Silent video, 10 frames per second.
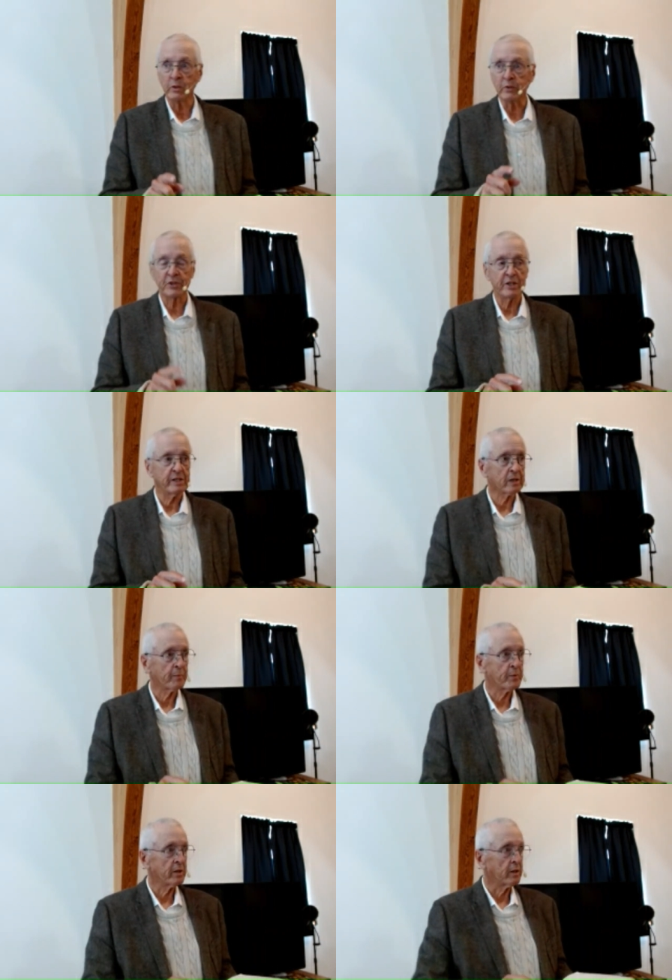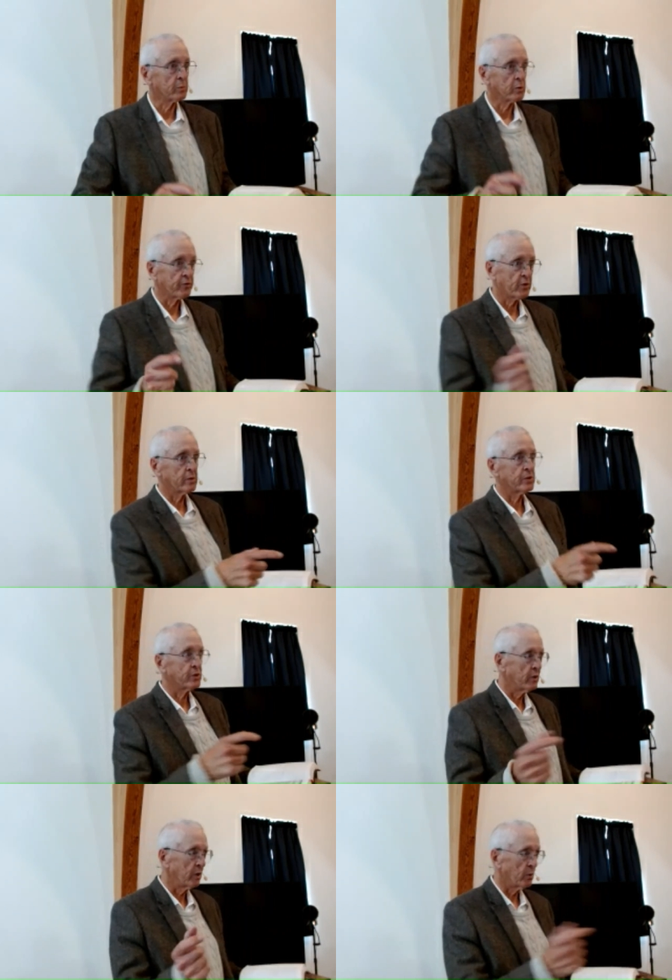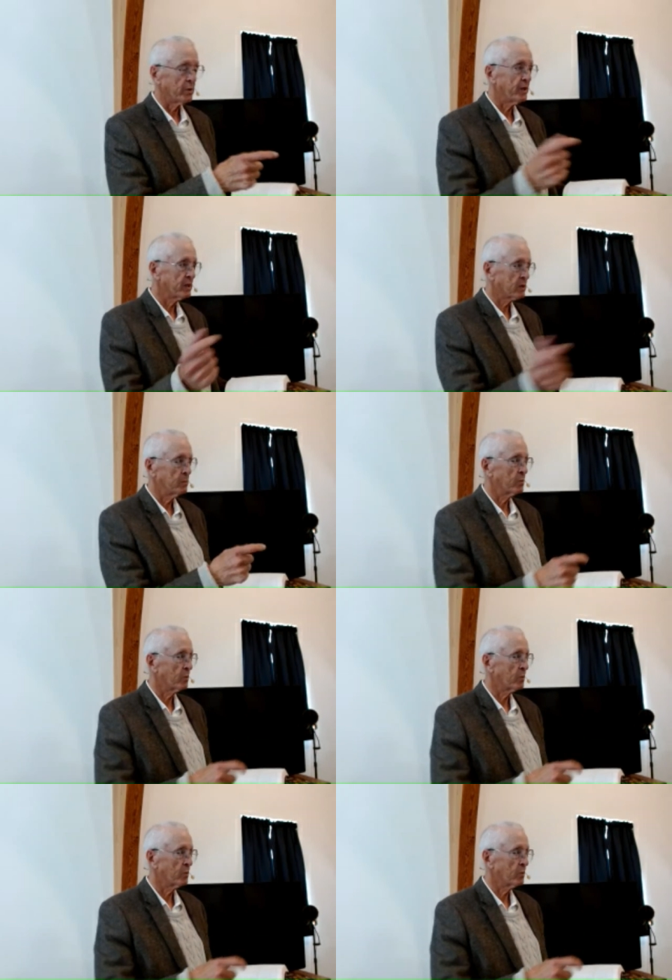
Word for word: you see something that refers to the Old Testament,